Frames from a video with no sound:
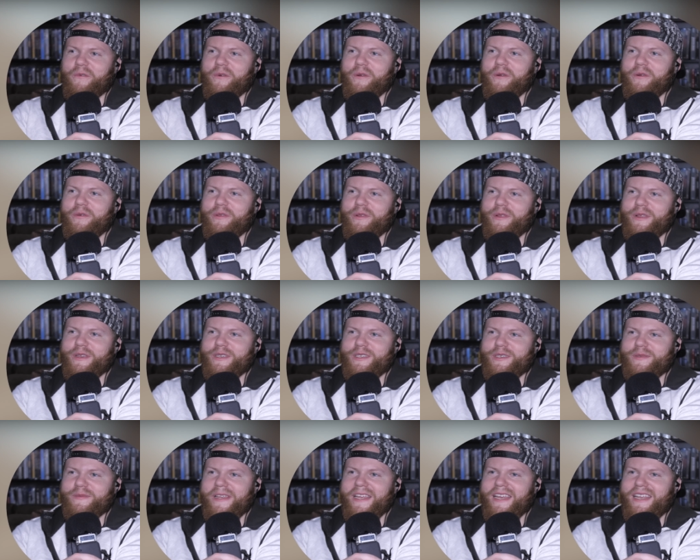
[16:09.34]

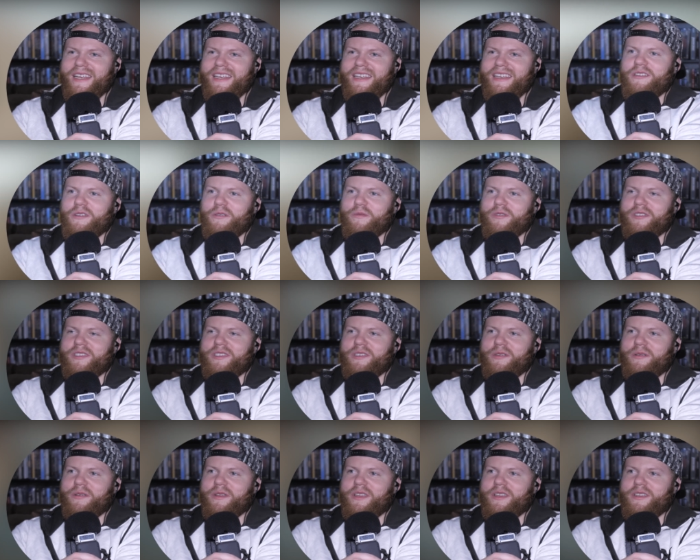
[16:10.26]
Ruthless, man. Dude was
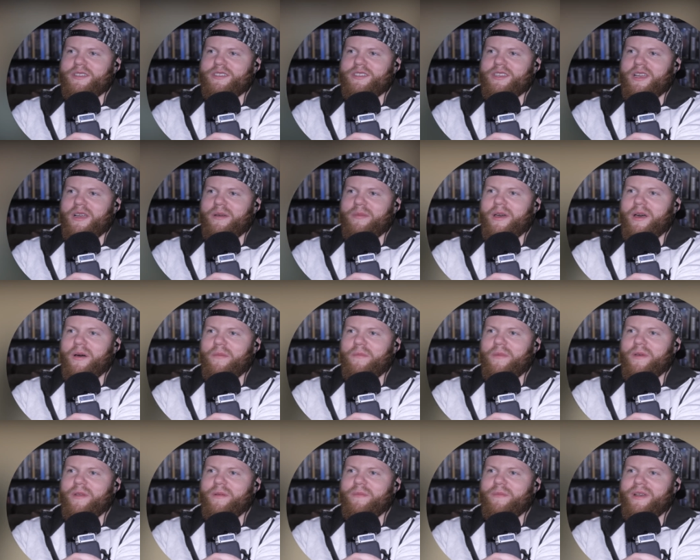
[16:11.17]
doing a good job
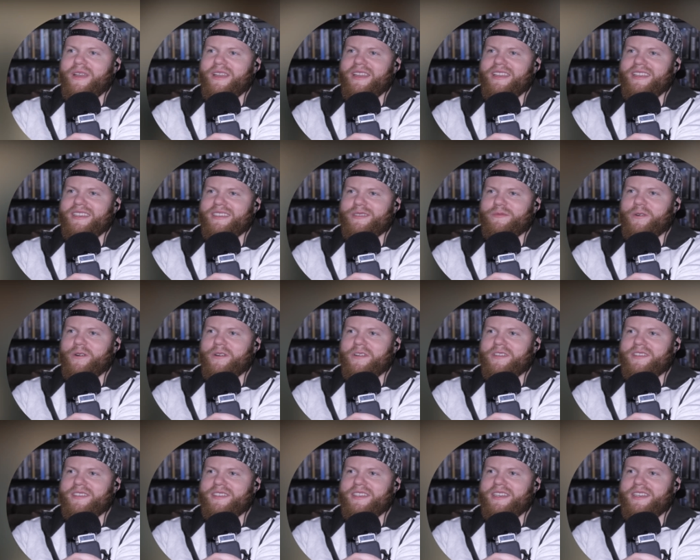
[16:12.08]
helping, but his work's